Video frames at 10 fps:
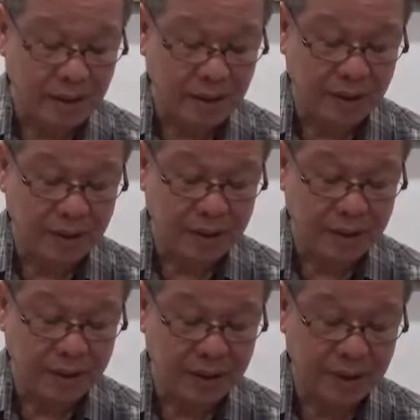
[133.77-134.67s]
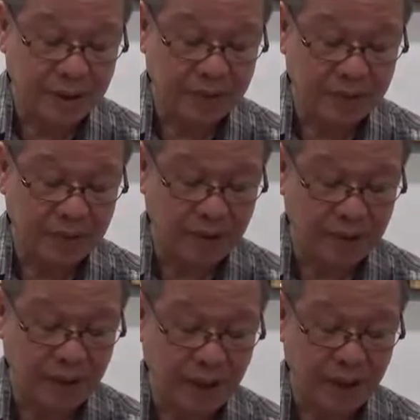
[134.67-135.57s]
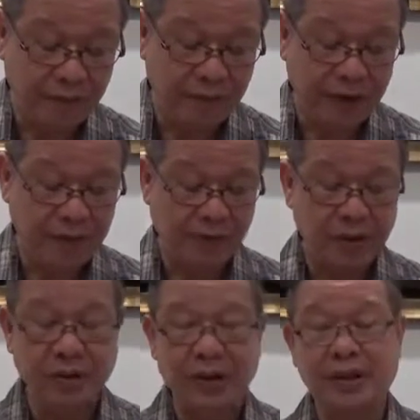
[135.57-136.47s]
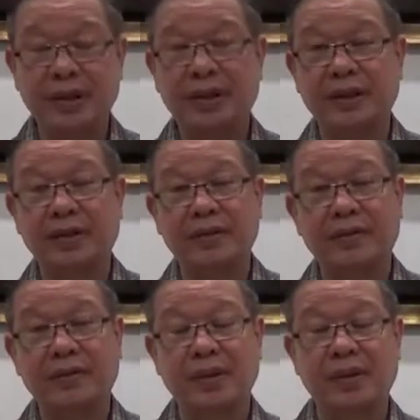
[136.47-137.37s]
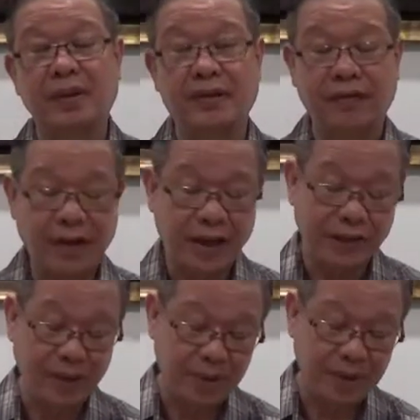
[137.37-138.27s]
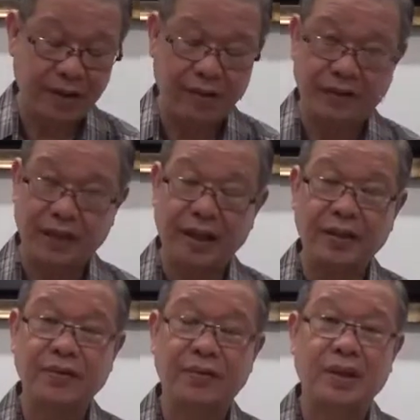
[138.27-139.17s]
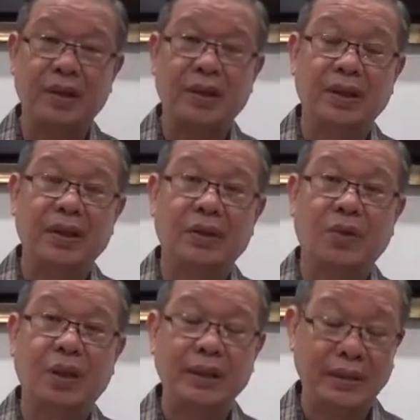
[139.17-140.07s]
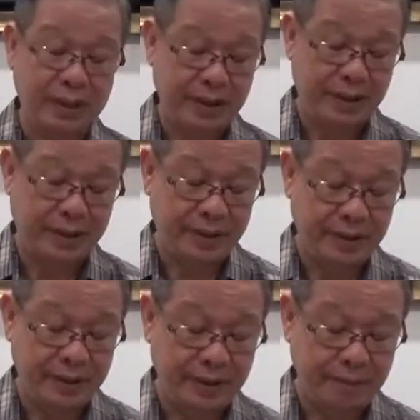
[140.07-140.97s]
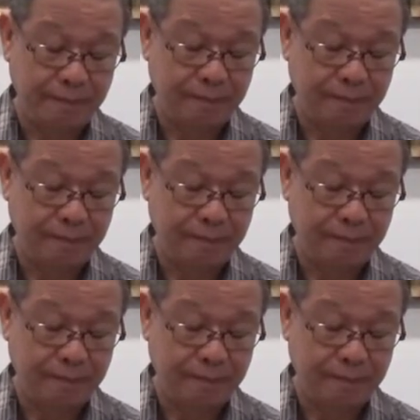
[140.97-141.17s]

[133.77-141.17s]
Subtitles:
Now you notice this is from A5.26, so there's a five, that means there are five qualities, okay?